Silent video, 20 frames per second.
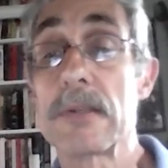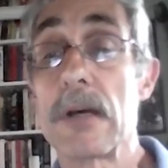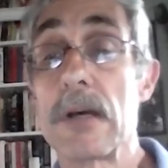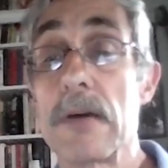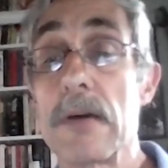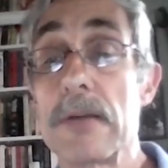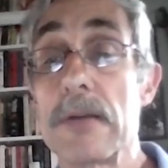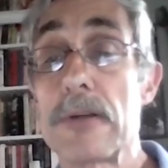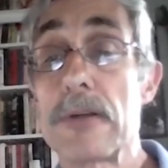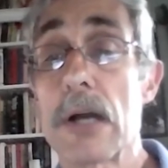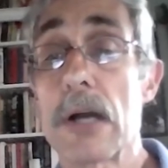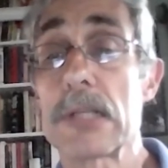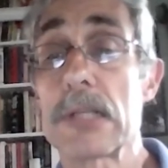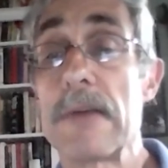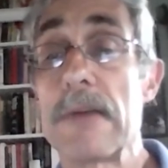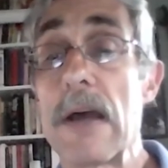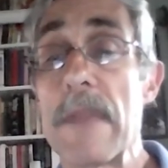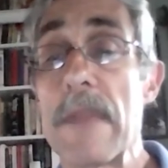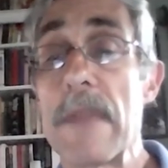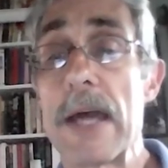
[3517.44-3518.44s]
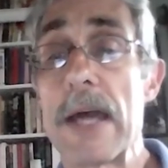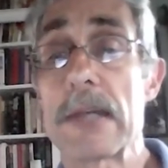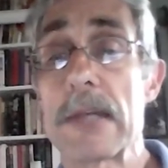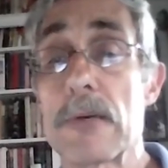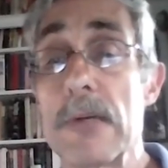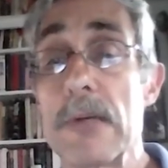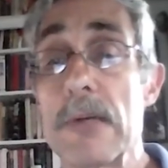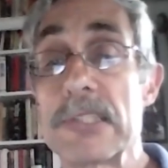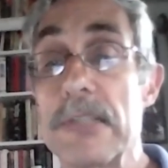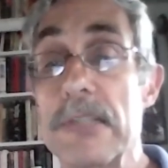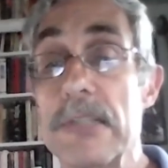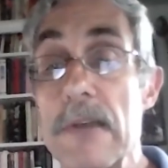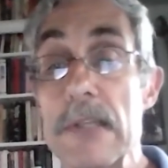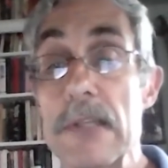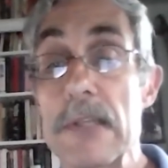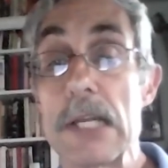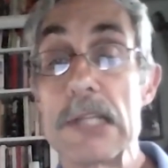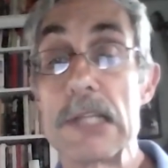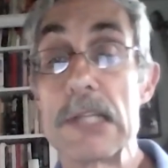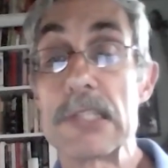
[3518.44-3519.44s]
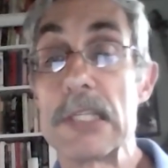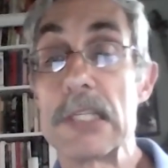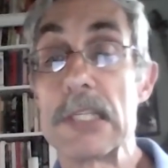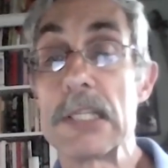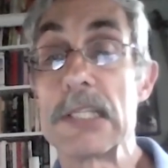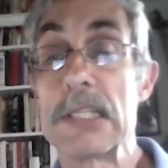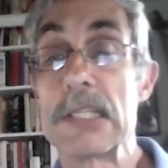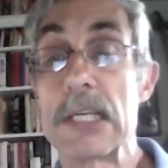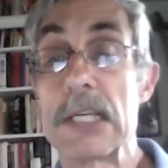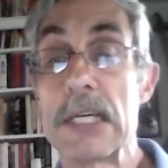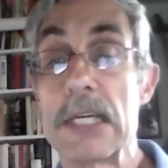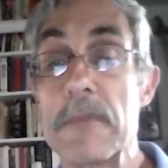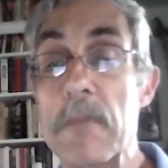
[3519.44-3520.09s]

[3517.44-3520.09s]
Uh, talked around that question rather nicely, didn't I?